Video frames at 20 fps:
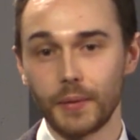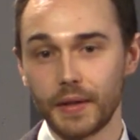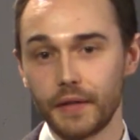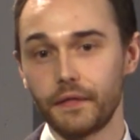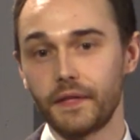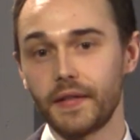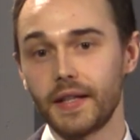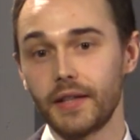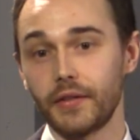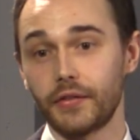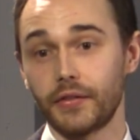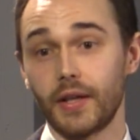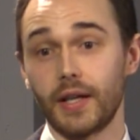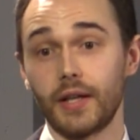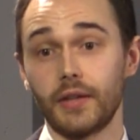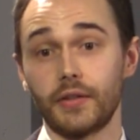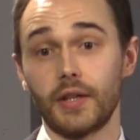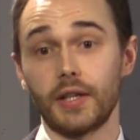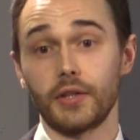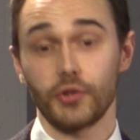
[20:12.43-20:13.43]
we face
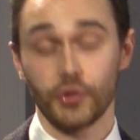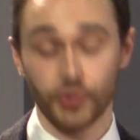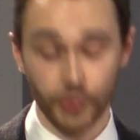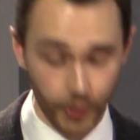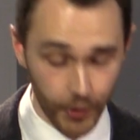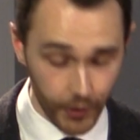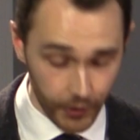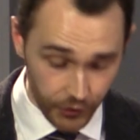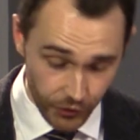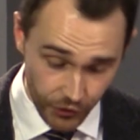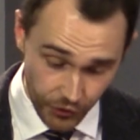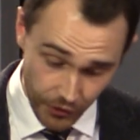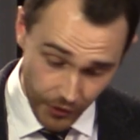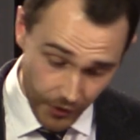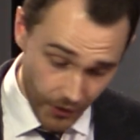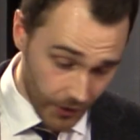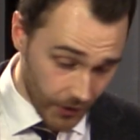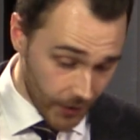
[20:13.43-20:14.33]
as a church,